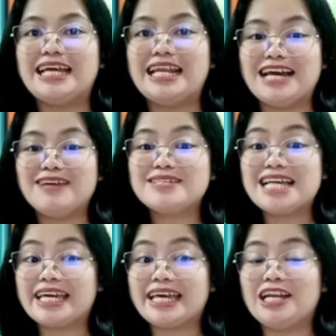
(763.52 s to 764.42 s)
The life
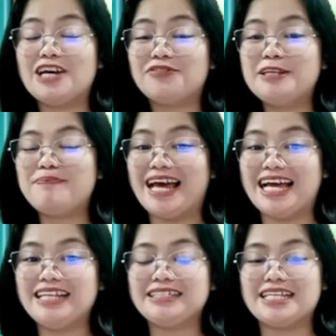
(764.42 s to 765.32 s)
cycle of the
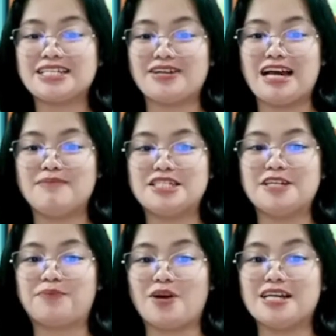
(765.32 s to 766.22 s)
plant describes
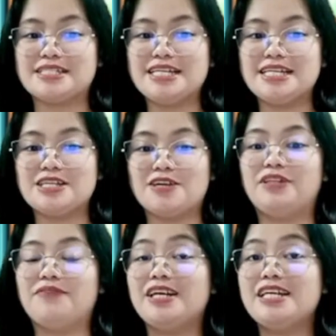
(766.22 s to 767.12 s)
the process of
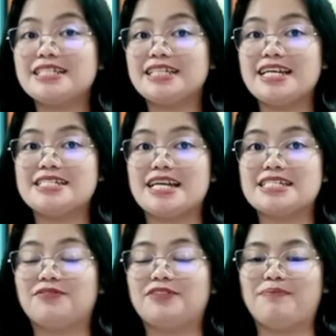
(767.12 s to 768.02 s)
different
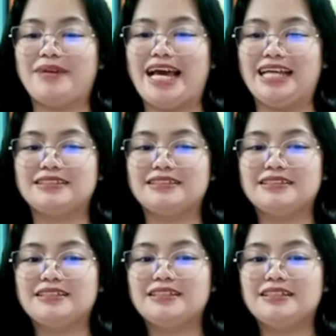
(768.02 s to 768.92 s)
stages of the plant.
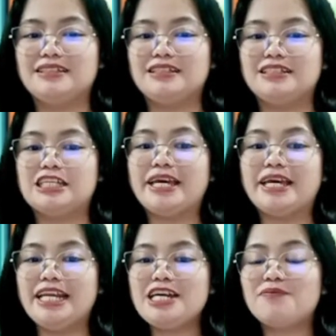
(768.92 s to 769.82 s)
The
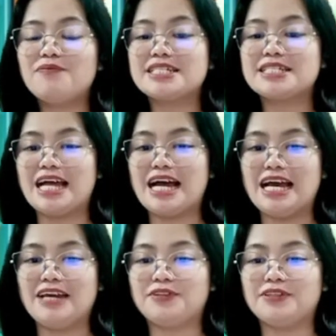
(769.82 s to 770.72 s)
beginning of its
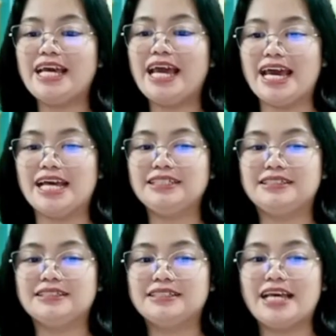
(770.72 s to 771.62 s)
life to the
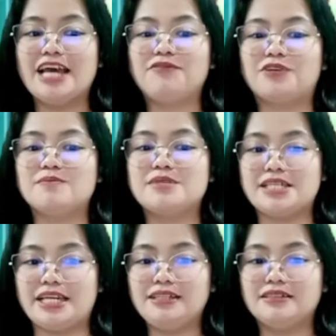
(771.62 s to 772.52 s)
end, and from
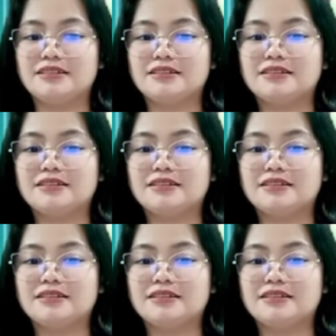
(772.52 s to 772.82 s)
seed